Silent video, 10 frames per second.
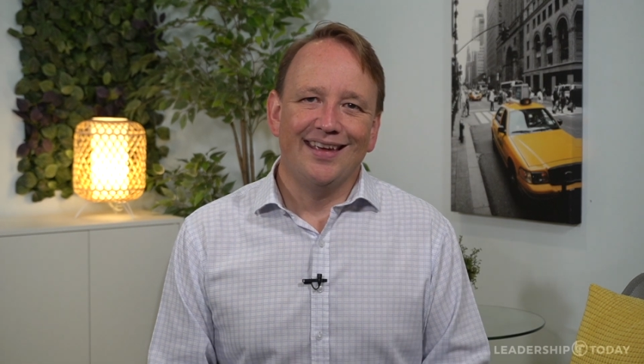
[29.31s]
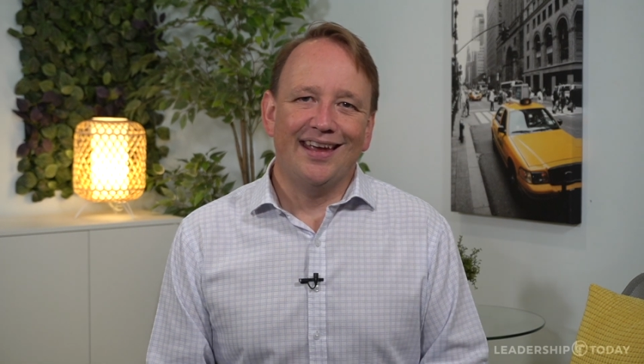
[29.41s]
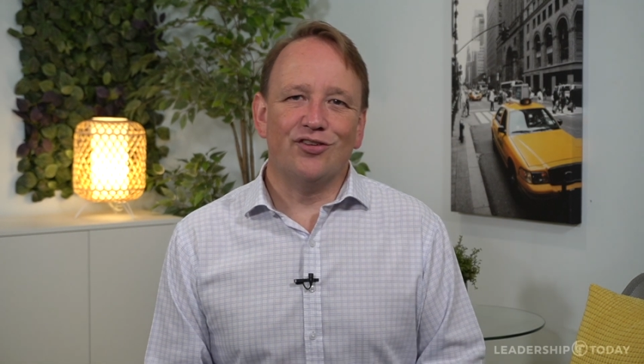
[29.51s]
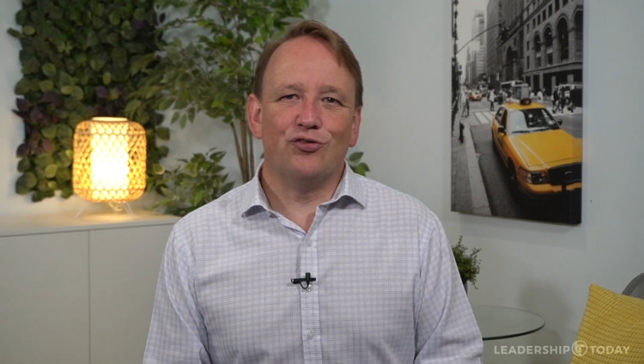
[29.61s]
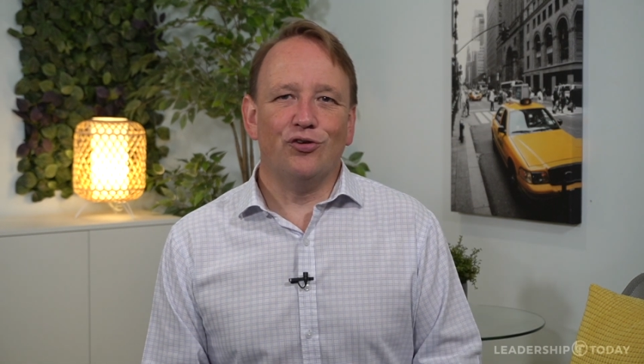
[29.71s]

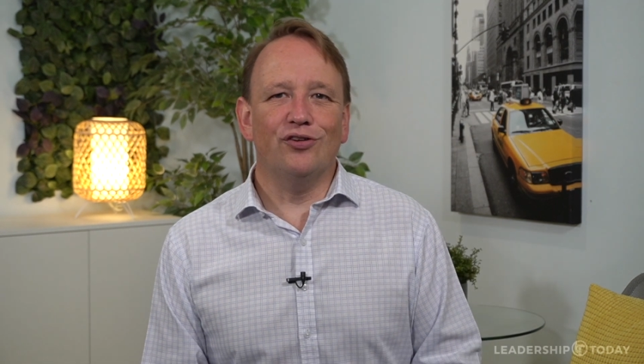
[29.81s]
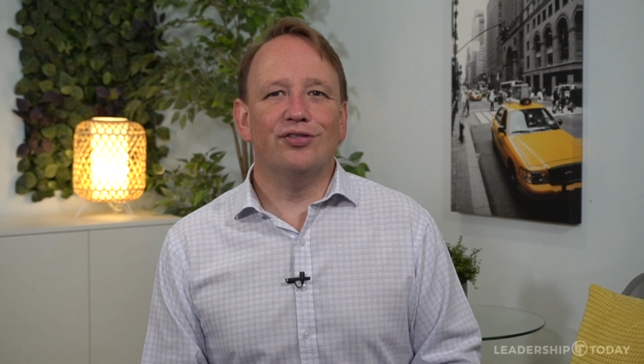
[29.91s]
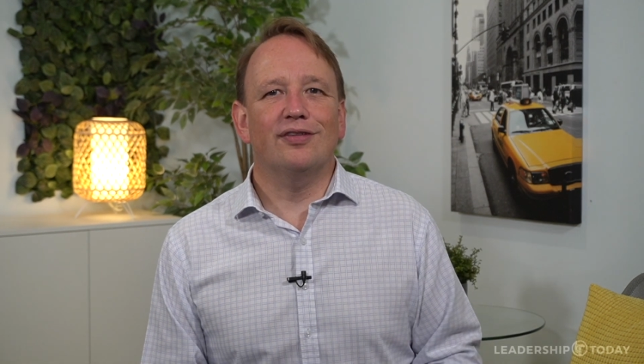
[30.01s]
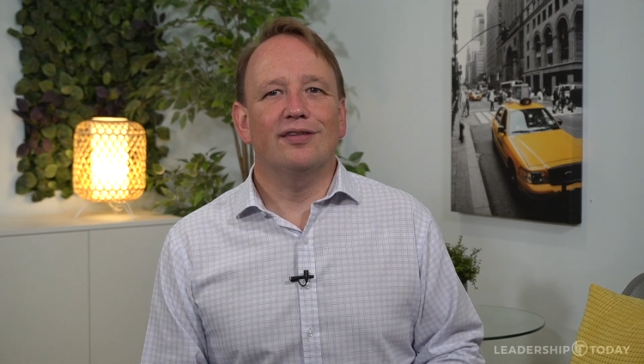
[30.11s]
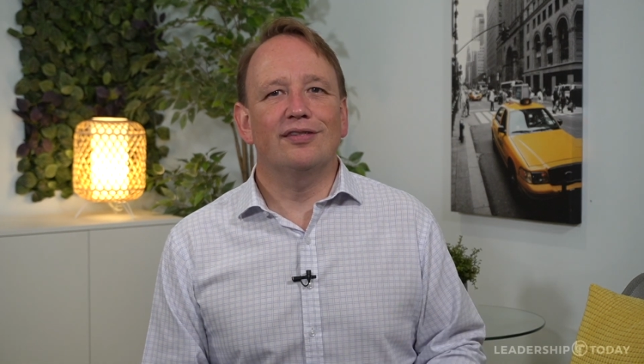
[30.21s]
In
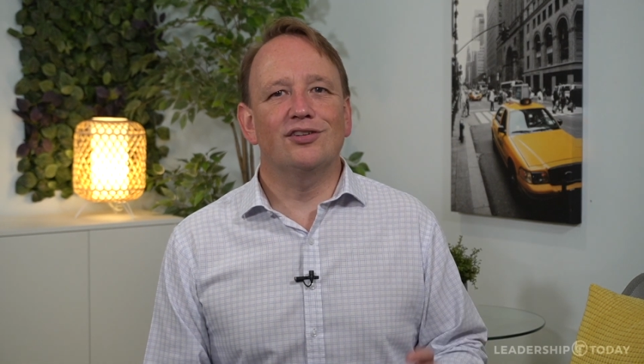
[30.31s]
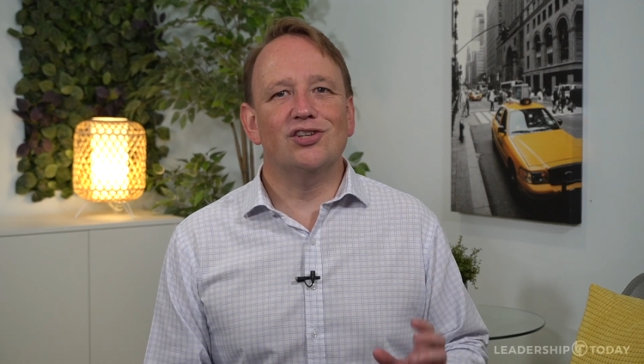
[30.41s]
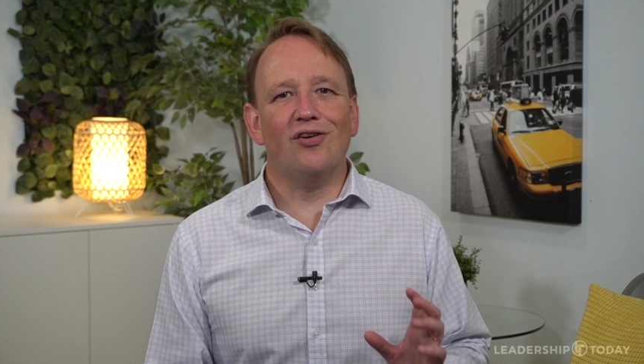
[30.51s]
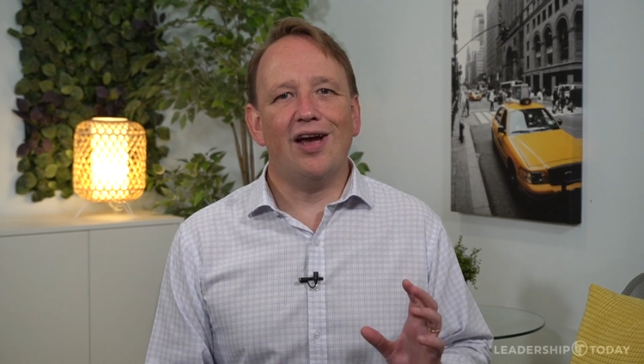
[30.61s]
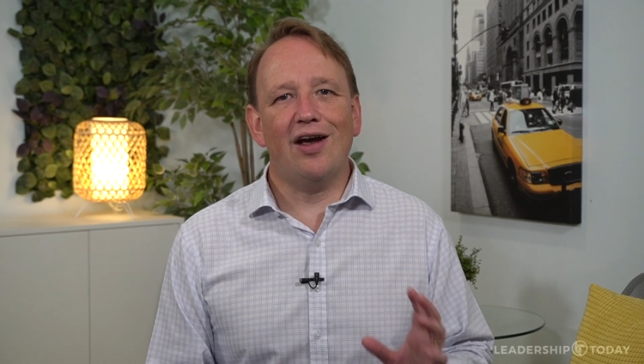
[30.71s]
truth, the
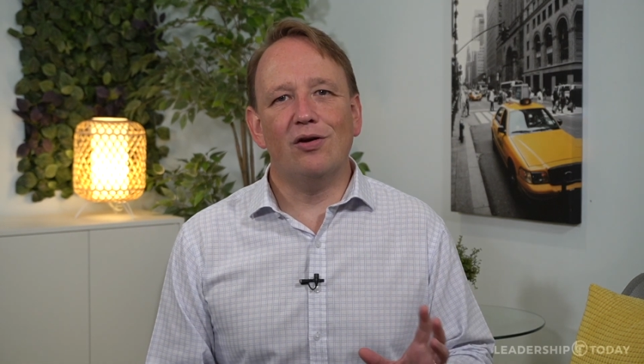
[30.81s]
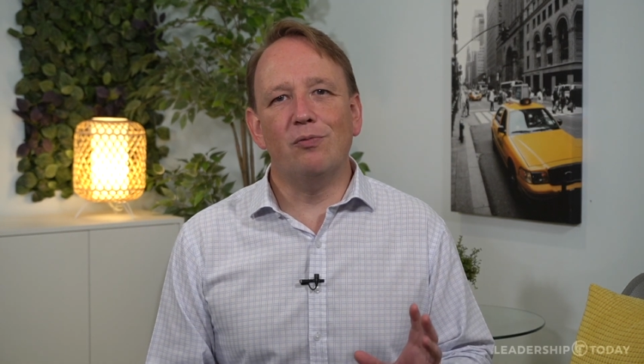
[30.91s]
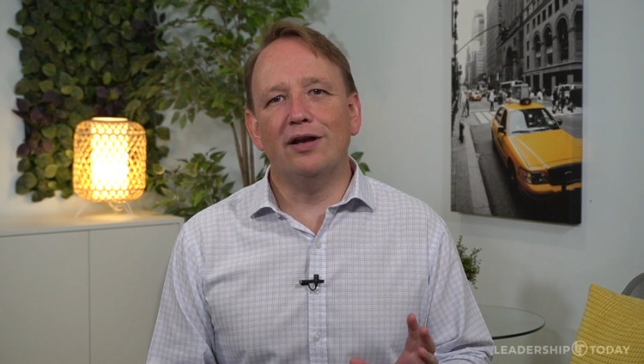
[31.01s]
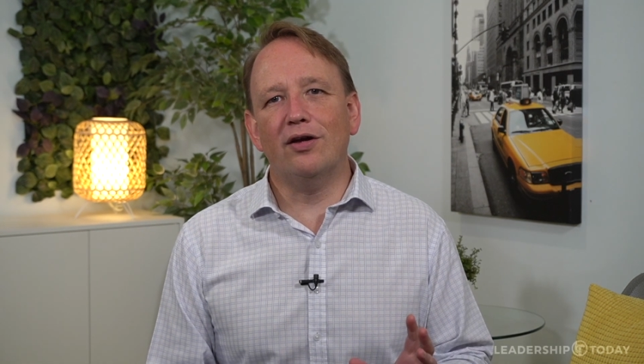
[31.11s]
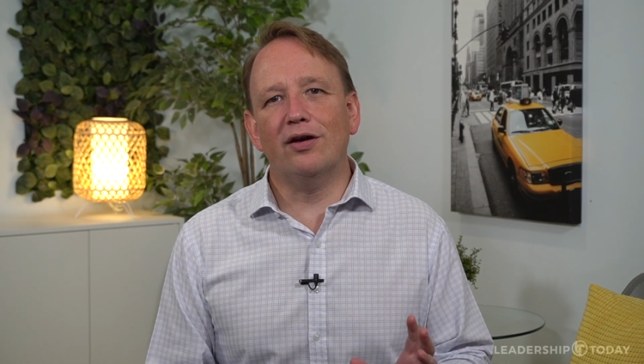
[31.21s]
Johari
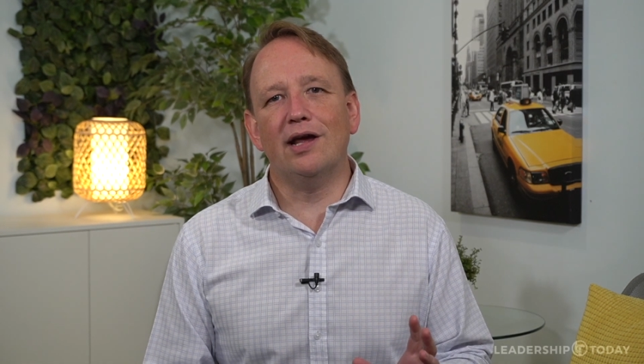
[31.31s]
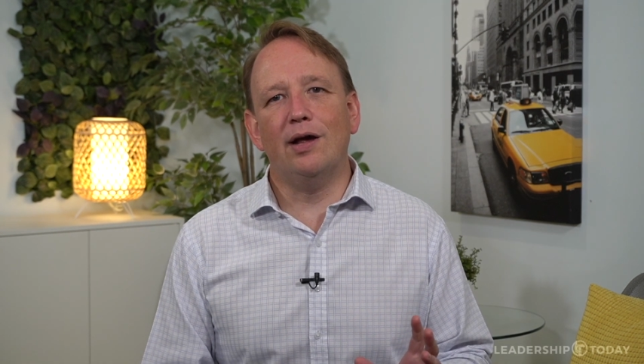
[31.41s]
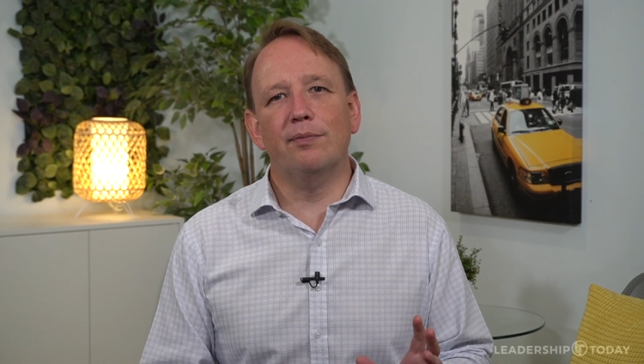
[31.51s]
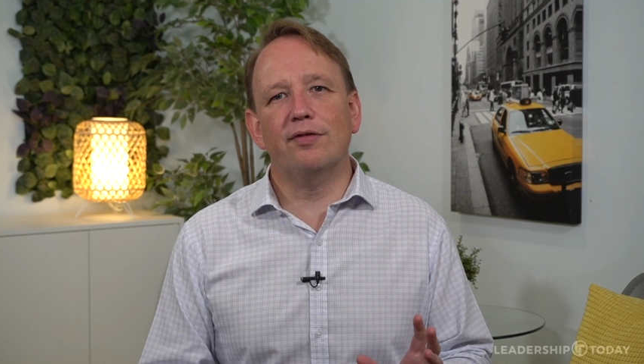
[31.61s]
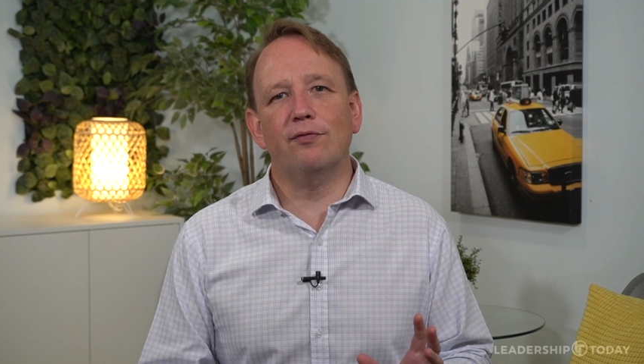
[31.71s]
window
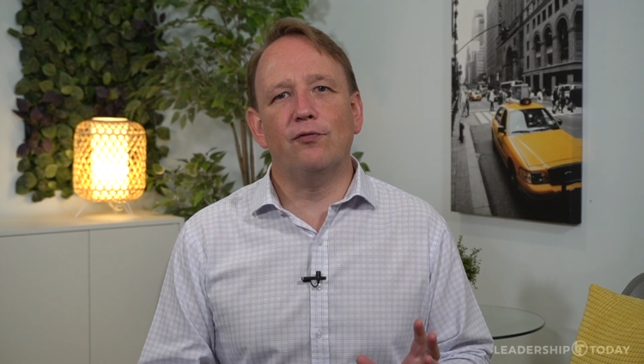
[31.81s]
comes